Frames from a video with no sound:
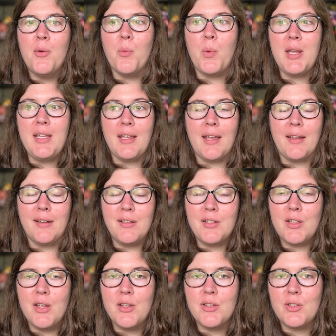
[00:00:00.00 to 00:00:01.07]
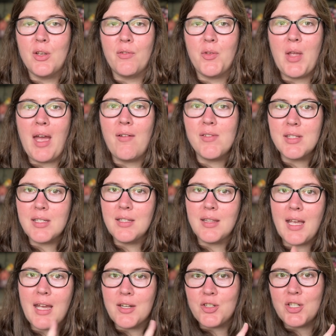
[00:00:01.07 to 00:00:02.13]
weekend. So if you haven't seen
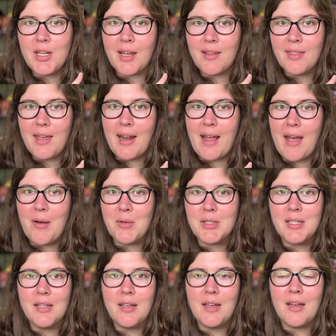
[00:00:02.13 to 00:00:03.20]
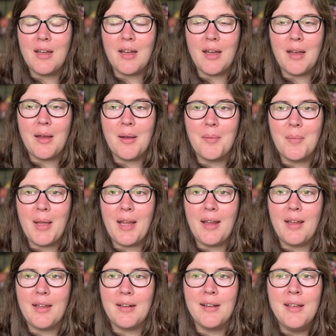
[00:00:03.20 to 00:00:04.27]
that, check that out.
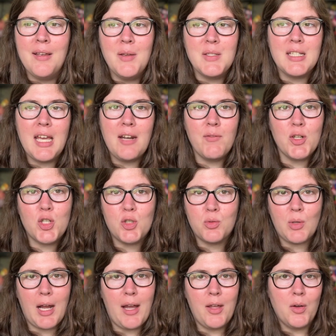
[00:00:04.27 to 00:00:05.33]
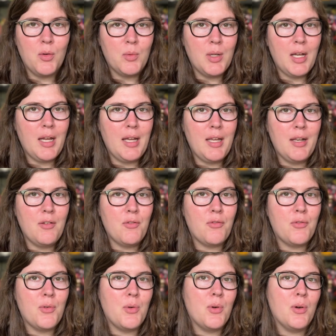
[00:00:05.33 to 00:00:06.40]
And it's kind of a trial run
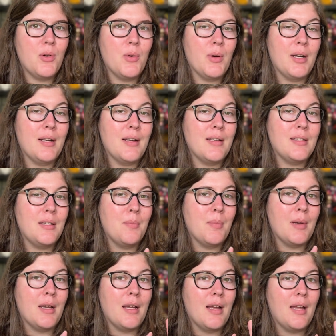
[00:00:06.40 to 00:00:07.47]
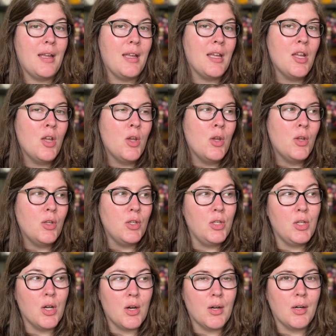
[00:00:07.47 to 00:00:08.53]
for organizing my
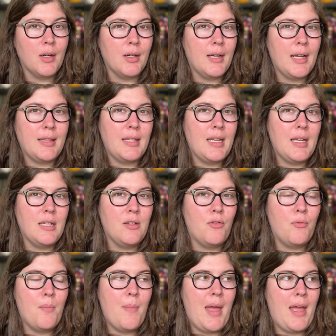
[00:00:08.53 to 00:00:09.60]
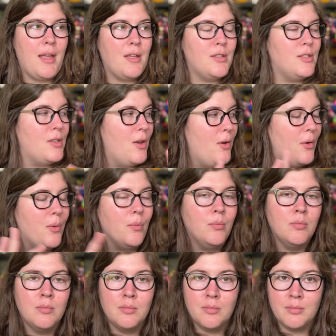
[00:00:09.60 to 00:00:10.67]
yarn at the end of May. So
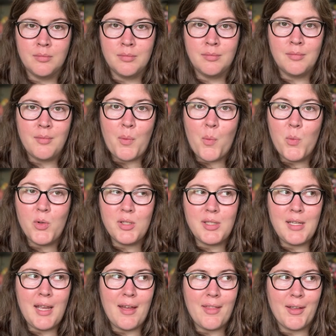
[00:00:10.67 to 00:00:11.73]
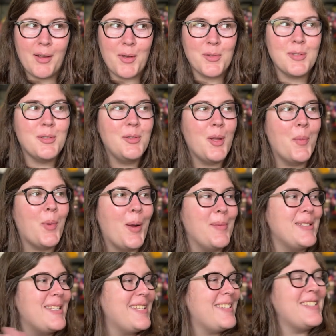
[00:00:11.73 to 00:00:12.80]
we'll see how that goes. No
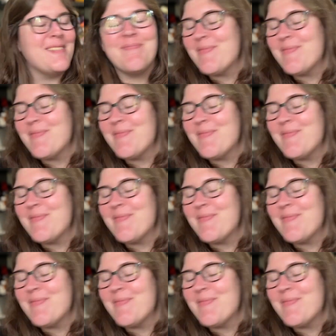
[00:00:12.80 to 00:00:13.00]
promises.